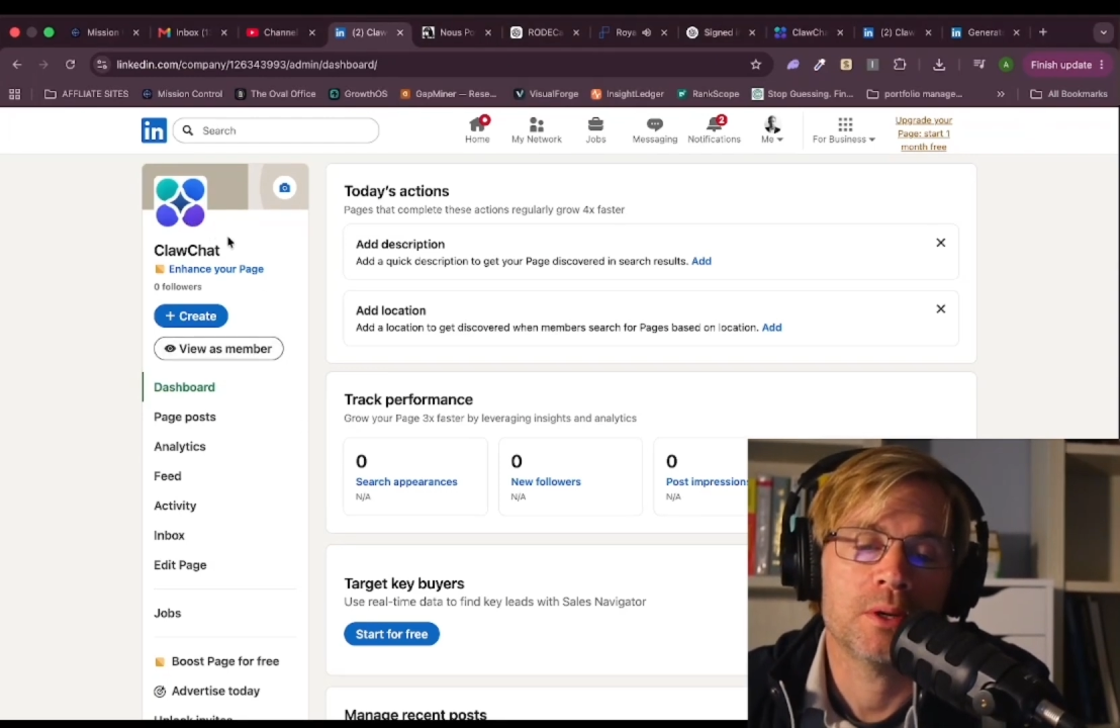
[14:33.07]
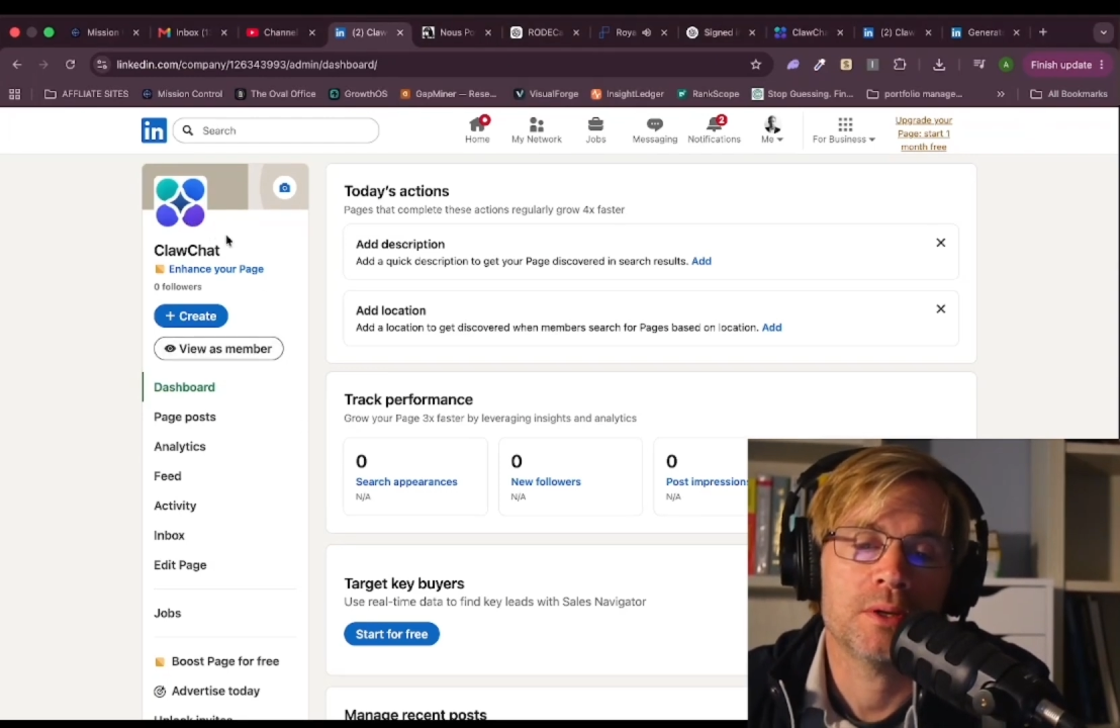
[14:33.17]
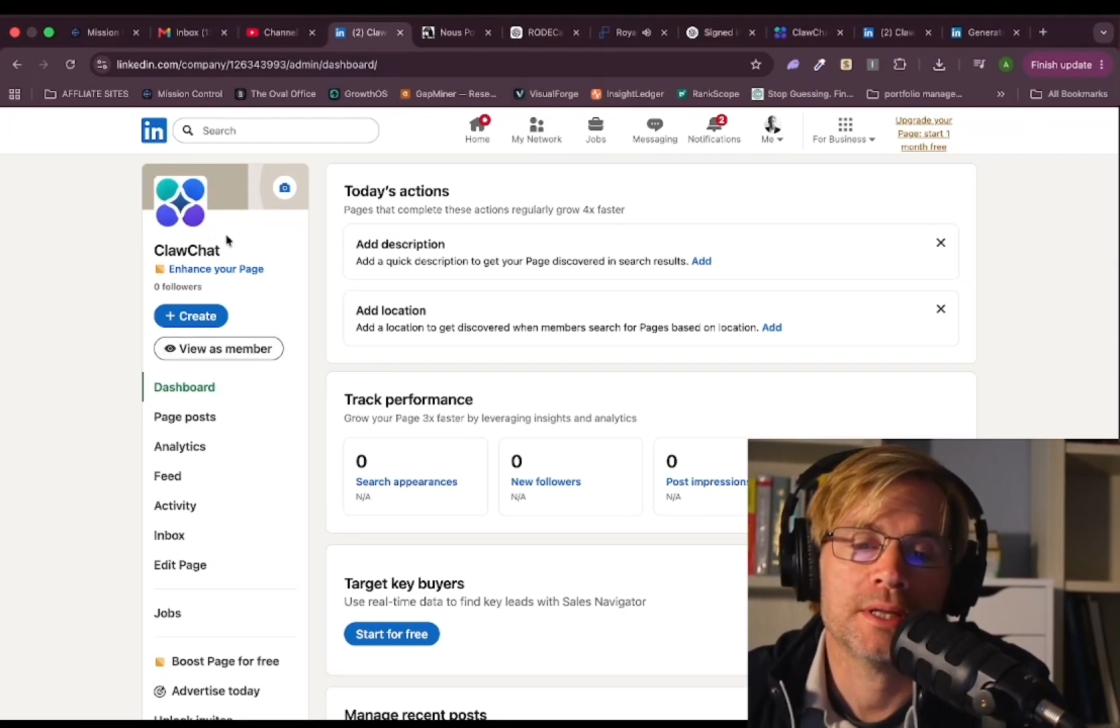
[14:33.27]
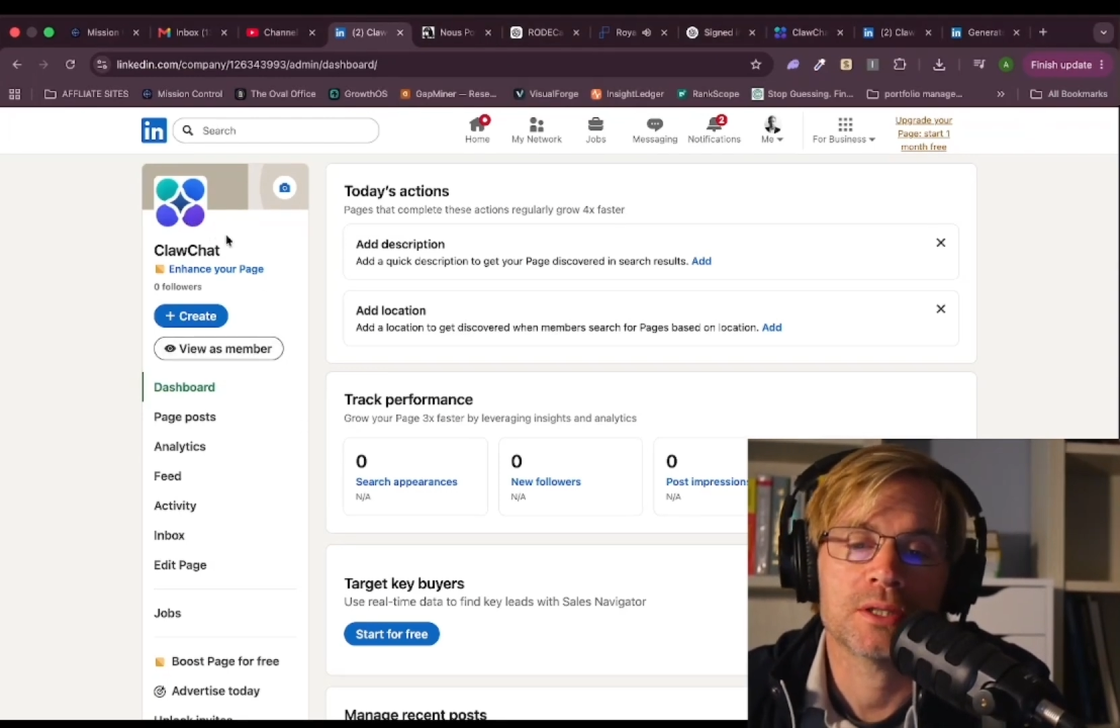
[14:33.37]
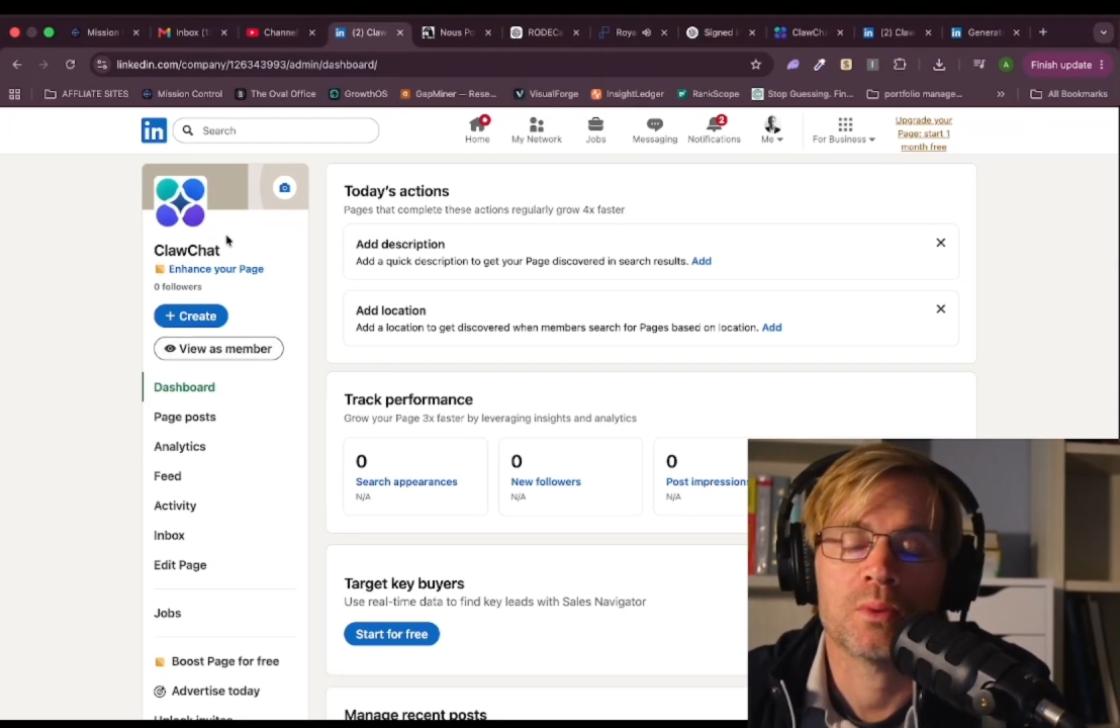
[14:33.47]

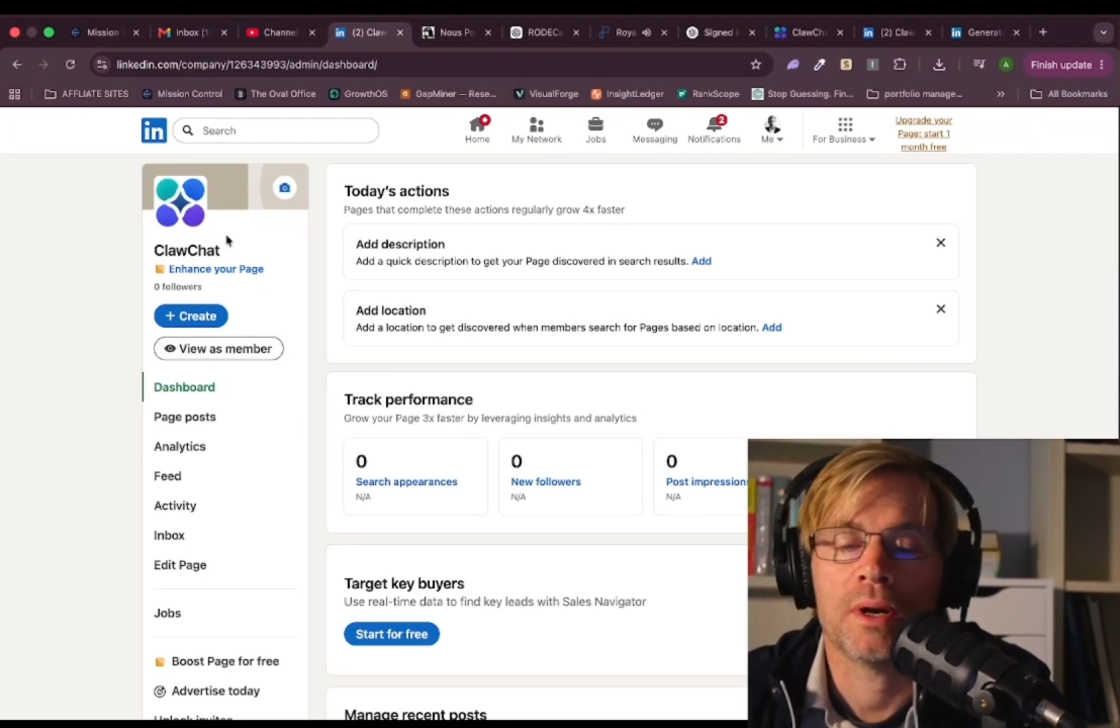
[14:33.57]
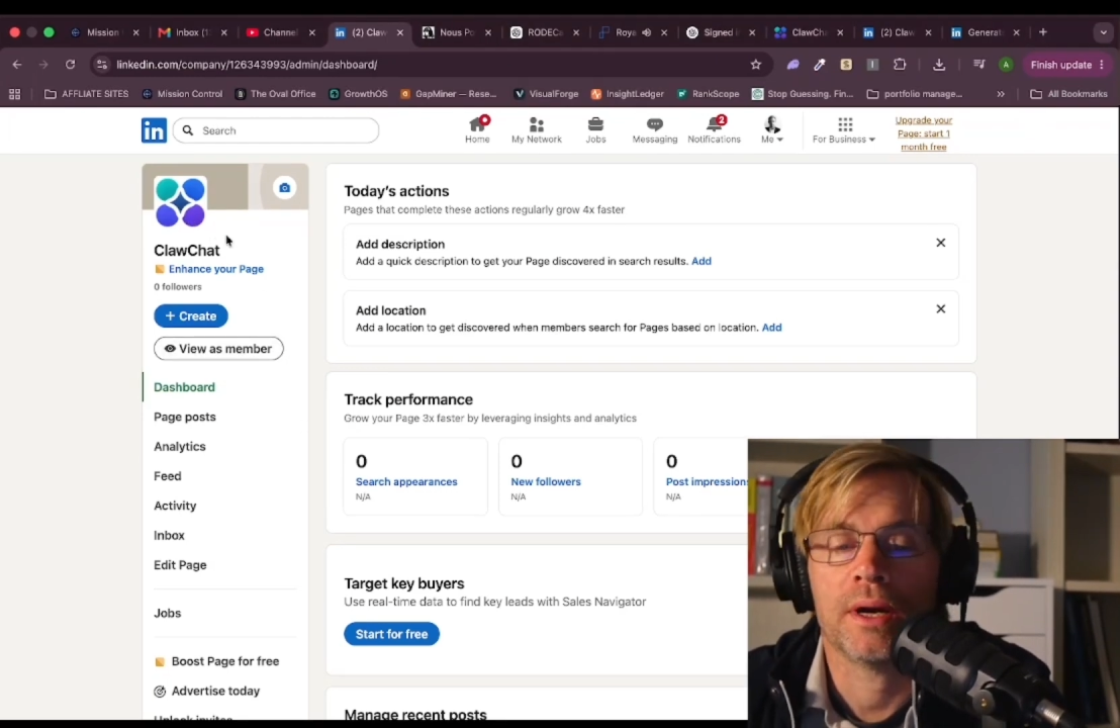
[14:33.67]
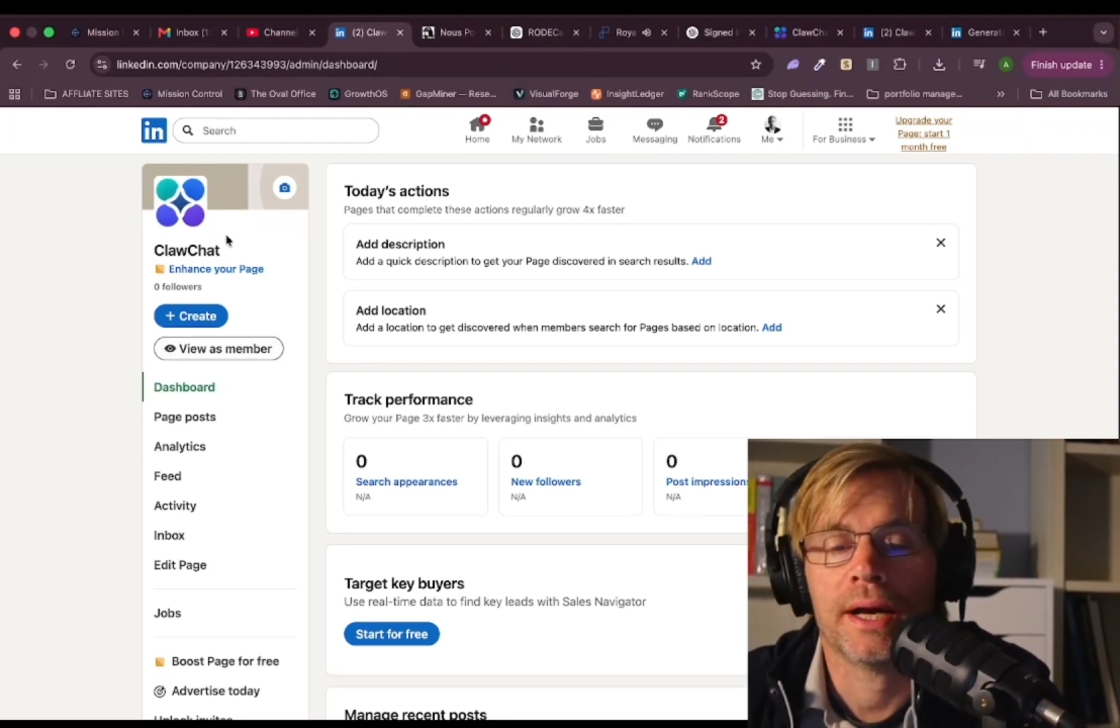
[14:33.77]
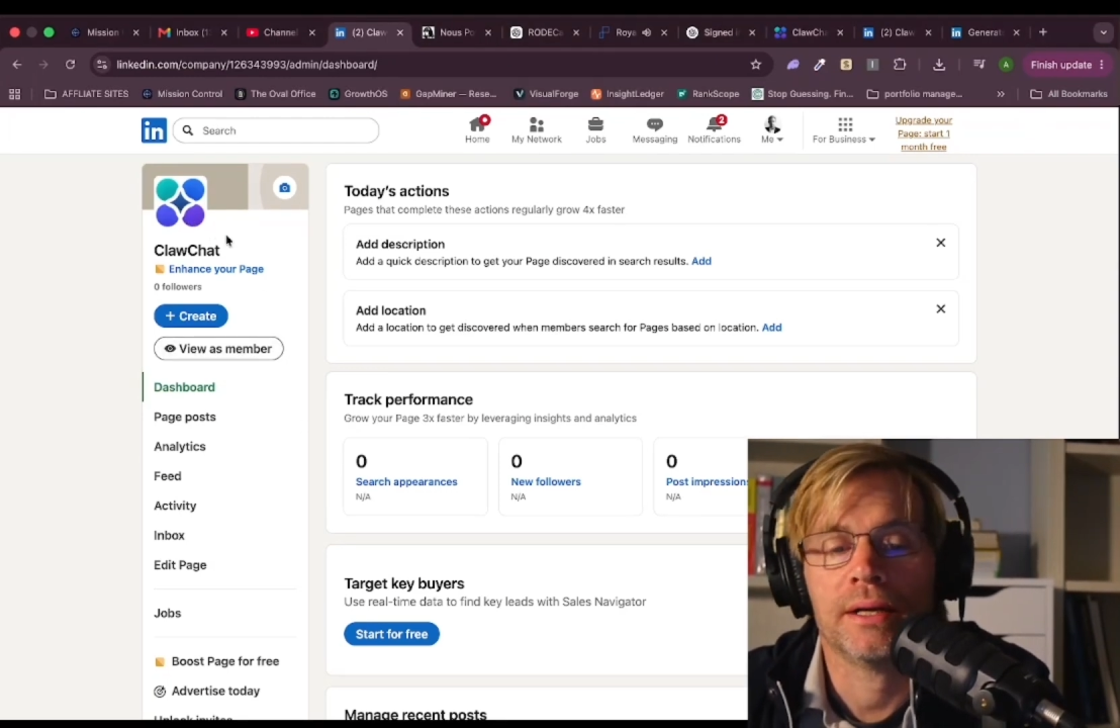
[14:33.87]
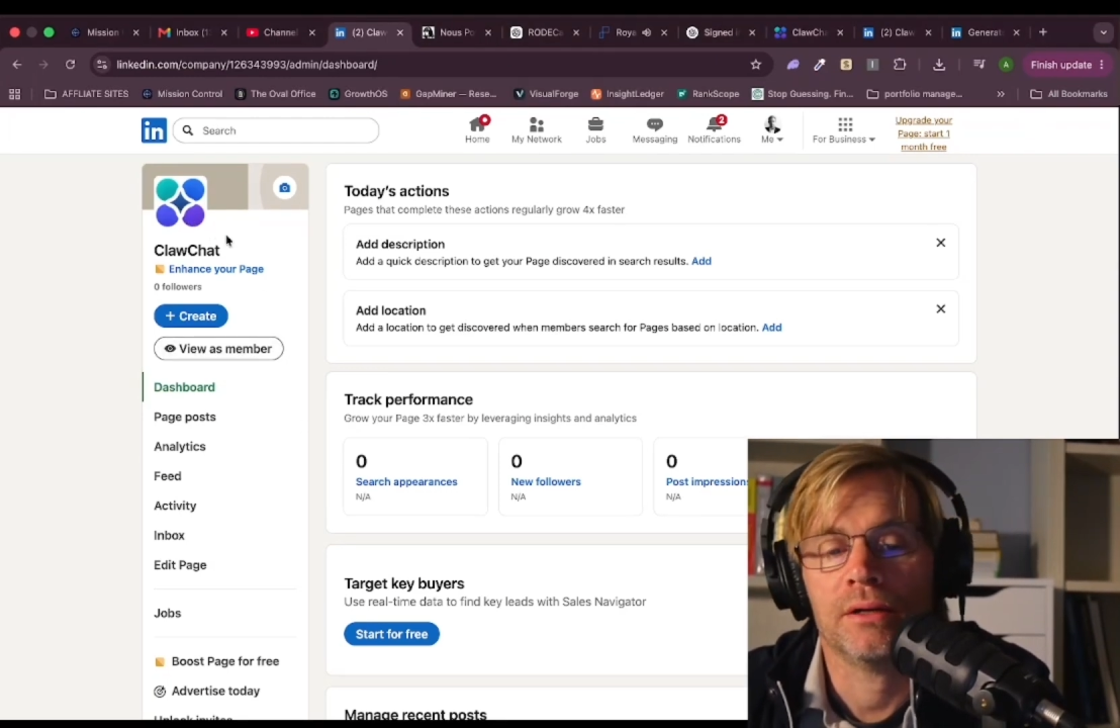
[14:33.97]
That's why I had an